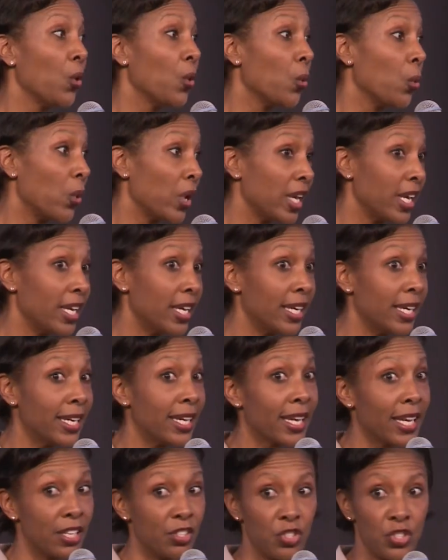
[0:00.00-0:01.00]
We
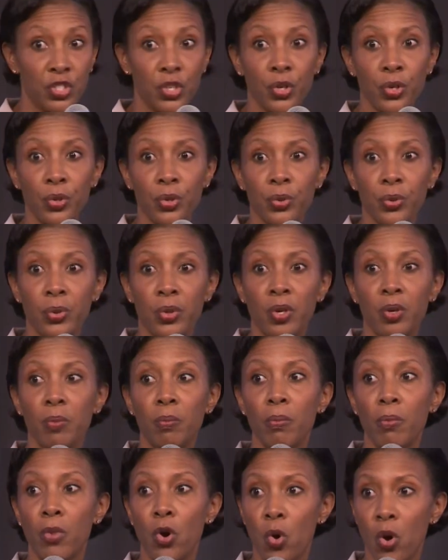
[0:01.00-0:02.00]
can do
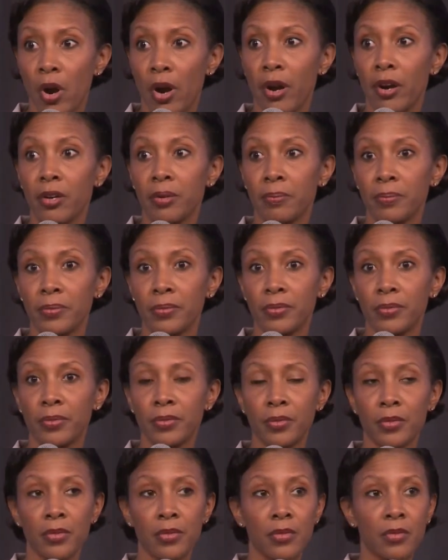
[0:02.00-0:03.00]
more.
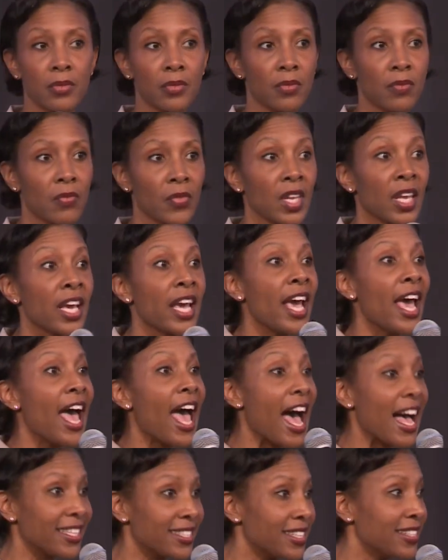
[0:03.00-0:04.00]

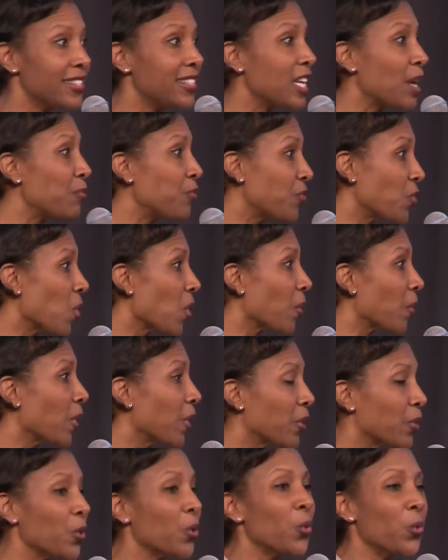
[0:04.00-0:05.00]
As a step
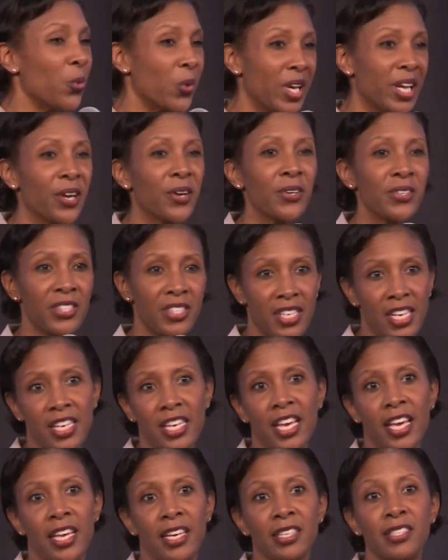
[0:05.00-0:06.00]
forward, we are
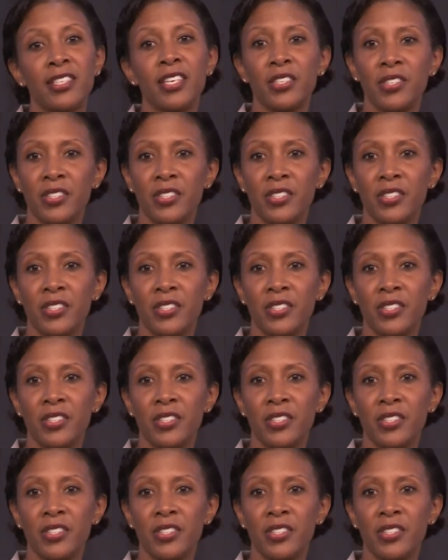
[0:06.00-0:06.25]
seeking to